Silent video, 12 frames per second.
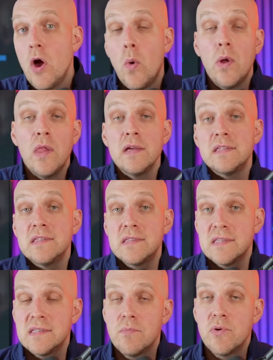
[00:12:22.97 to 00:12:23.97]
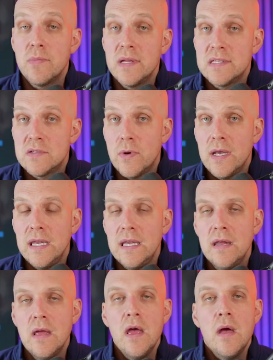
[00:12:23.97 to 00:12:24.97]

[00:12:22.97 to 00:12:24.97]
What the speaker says: What licenses and permits do I need?